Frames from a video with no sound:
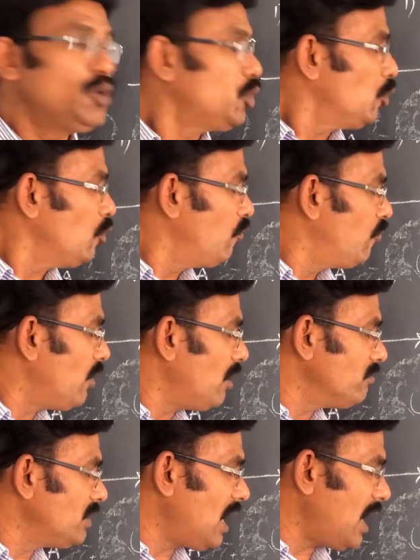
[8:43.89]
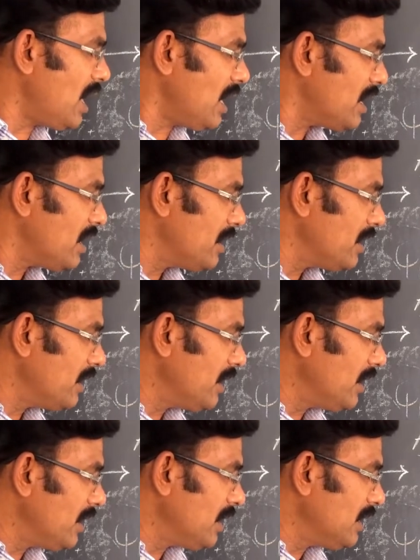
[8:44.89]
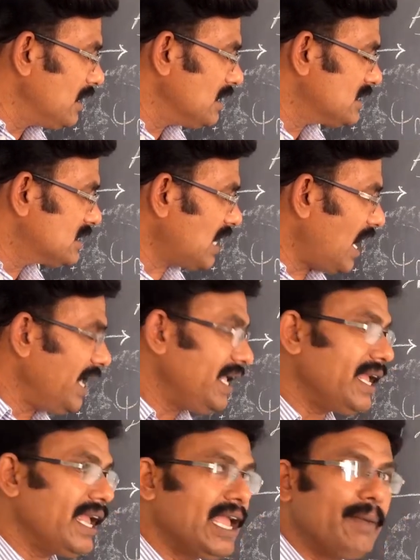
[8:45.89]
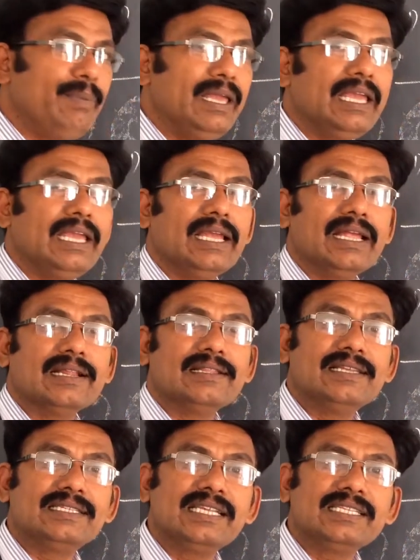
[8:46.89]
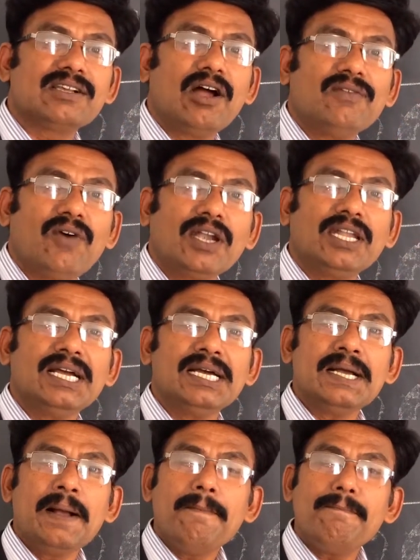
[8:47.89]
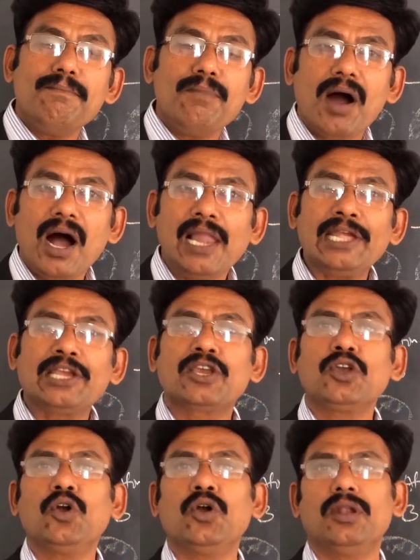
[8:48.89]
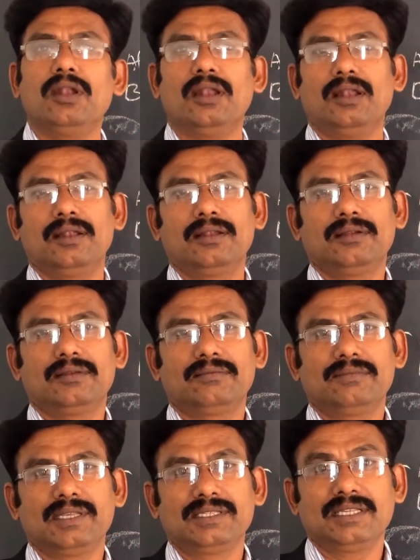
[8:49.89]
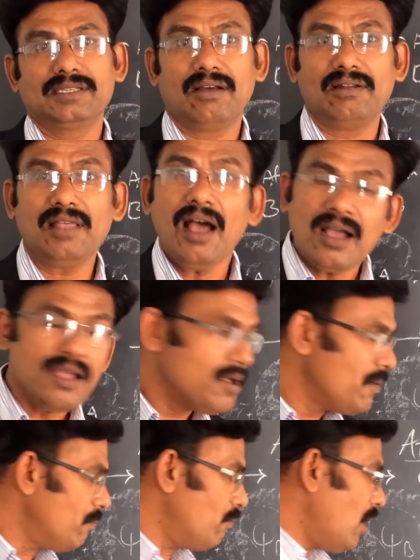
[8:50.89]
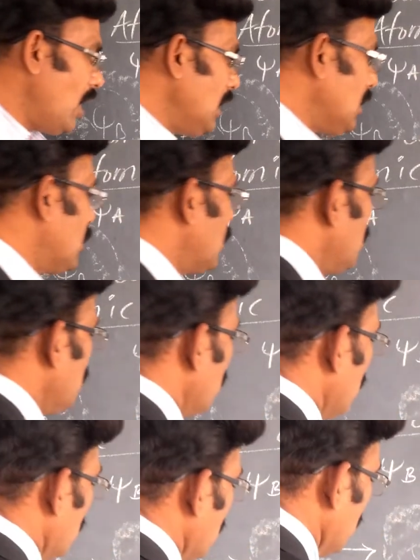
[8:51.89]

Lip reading: to form the psi AB. This is called what? Molecule. This is called the molecule.